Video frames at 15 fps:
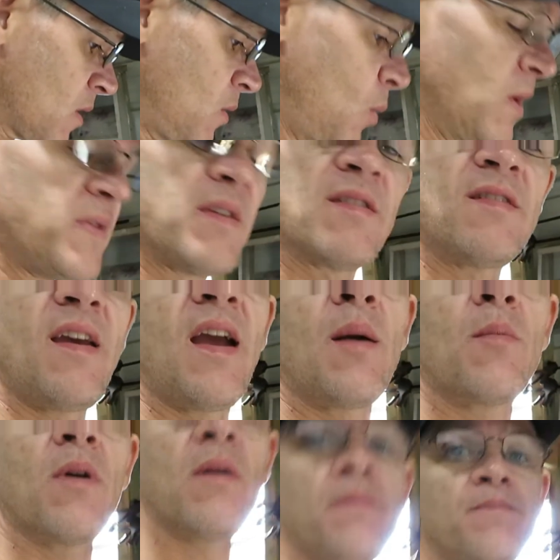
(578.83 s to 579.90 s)
with this
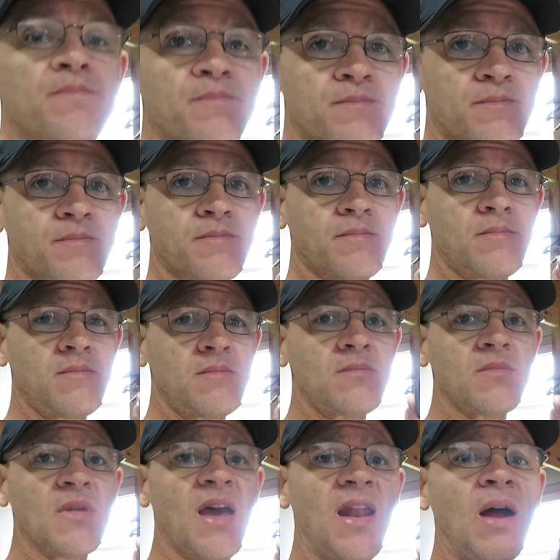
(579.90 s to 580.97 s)
camera.
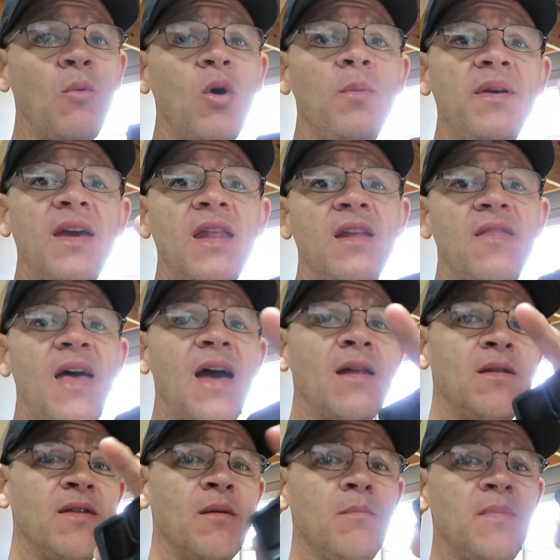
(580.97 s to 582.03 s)
And I will be getting
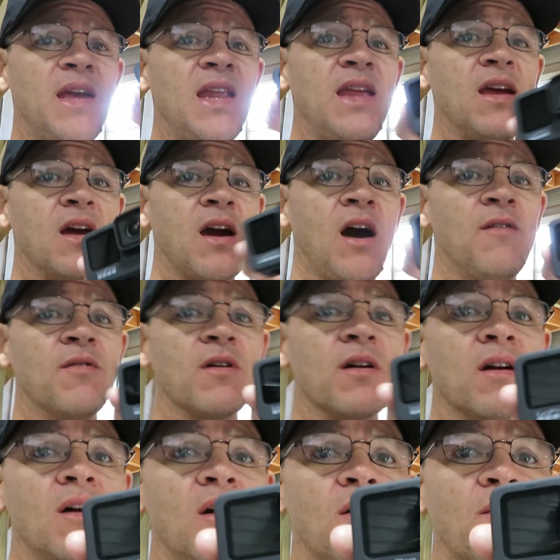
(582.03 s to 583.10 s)
the media cover
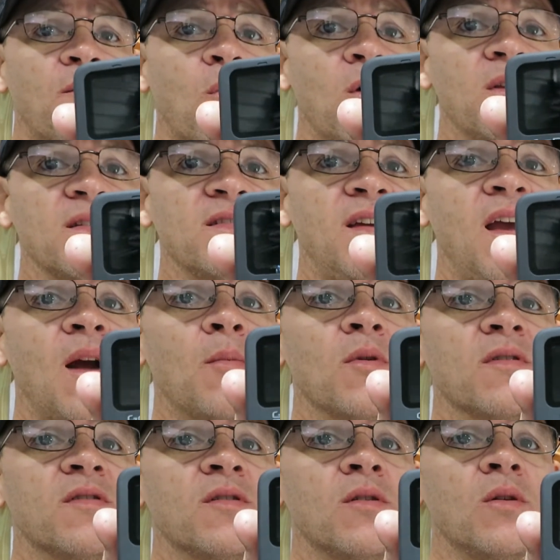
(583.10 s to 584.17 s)
for this
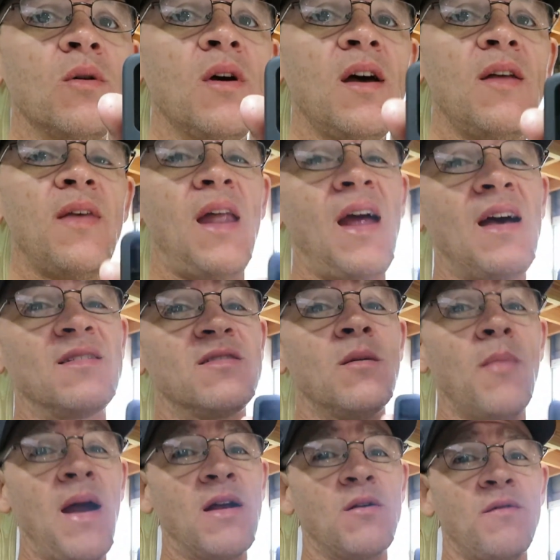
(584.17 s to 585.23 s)
camera too, that has the
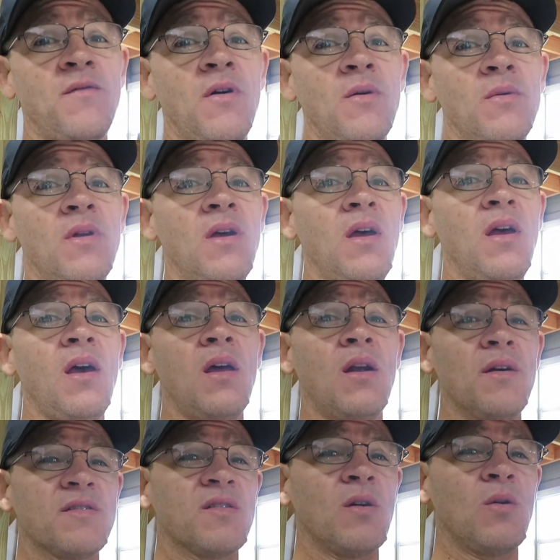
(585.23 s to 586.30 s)
microphone. And
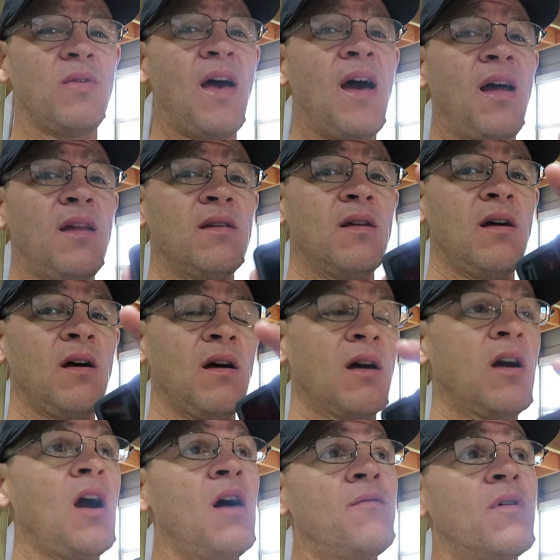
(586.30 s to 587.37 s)
also that
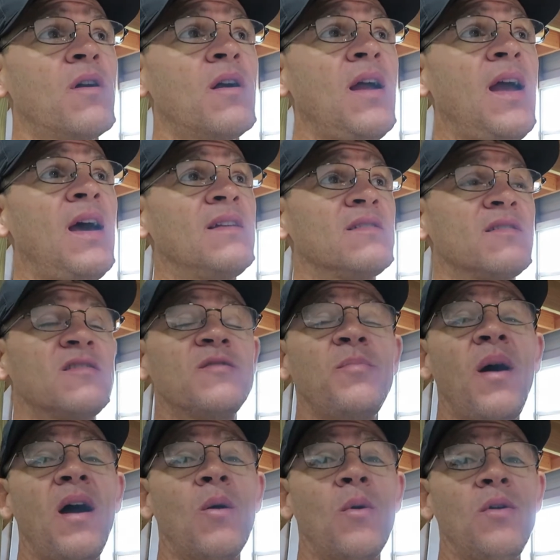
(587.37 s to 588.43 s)
cover has a
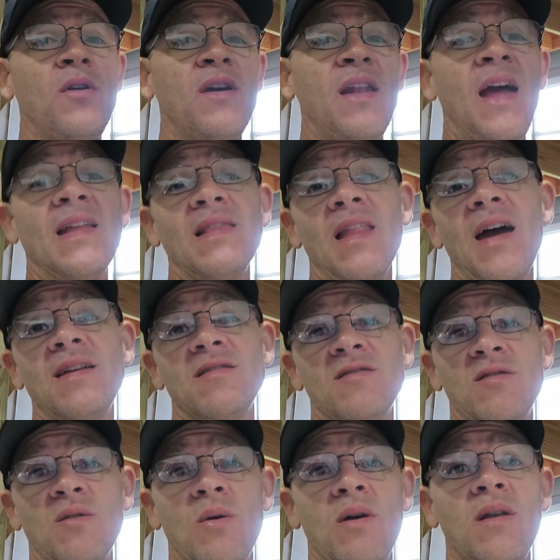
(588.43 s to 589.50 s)
spot where you can add lights
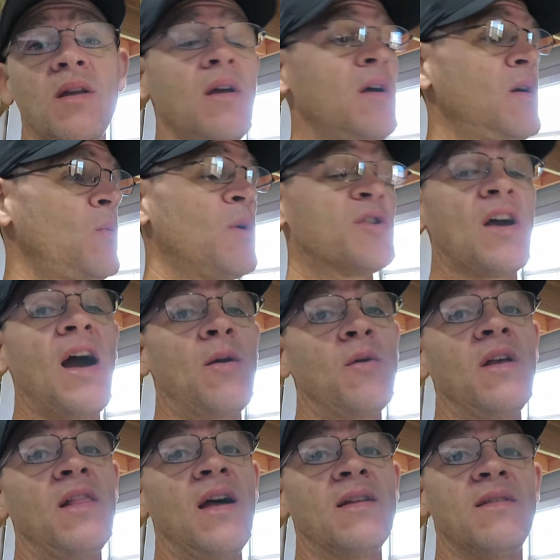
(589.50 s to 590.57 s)
to it, which I
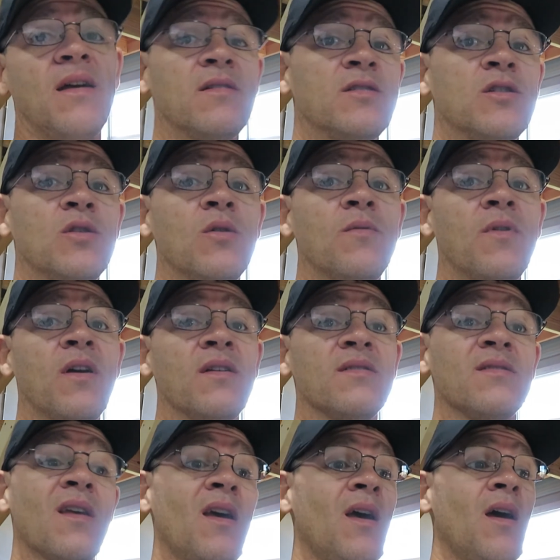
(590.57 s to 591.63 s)
really like that too,
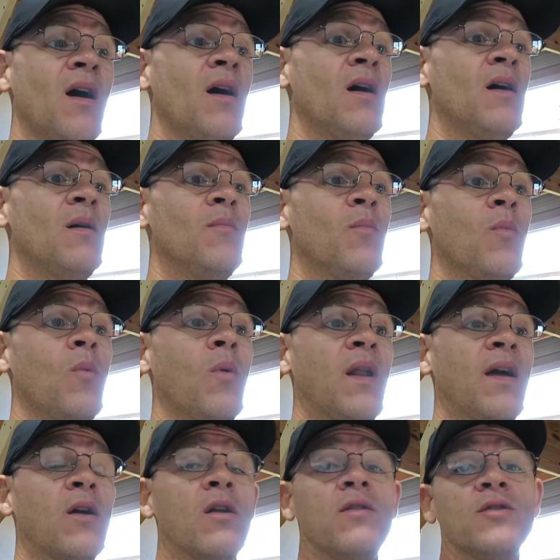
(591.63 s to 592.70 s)
because when
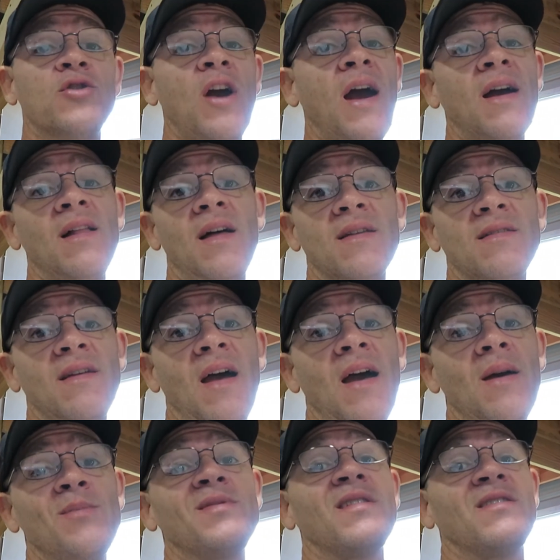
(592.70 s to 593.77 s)
I go to the track a lot of
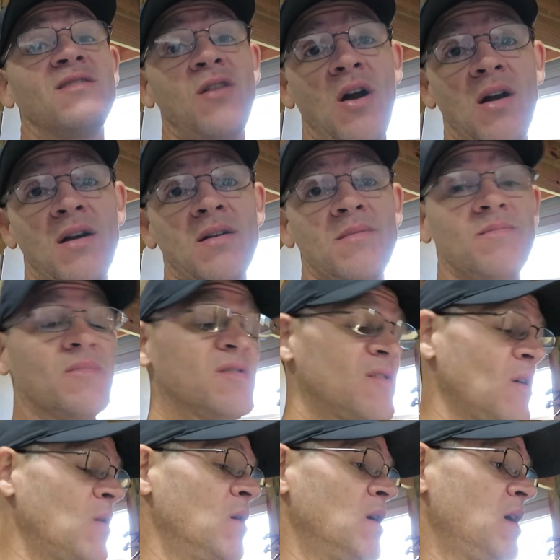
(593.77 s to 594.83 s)
times, it's dark.
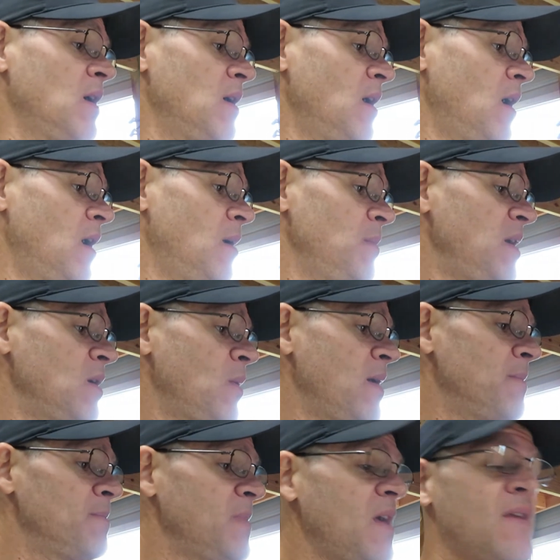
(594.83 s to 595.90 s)
So
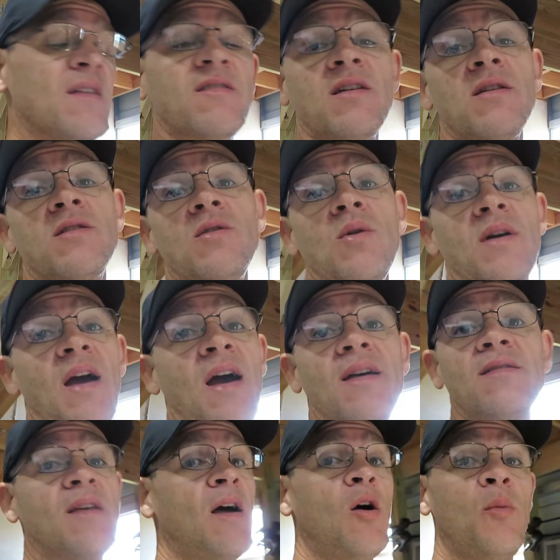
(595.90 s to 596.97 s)
anyway, yeah, that's gonna do it,
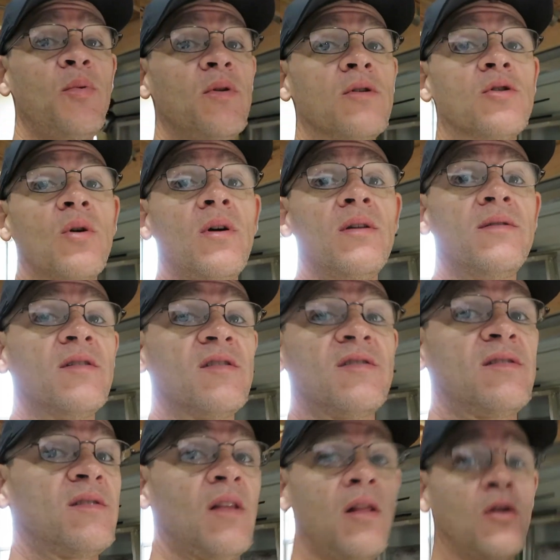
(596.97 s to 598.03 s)
guys. I hope you enjoyed
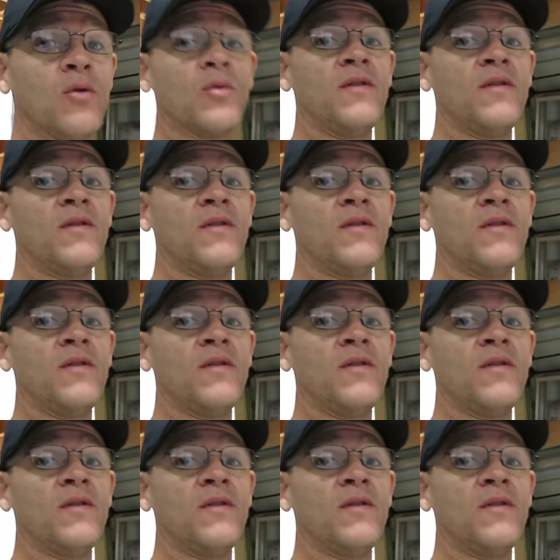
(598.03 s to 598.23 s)
just the little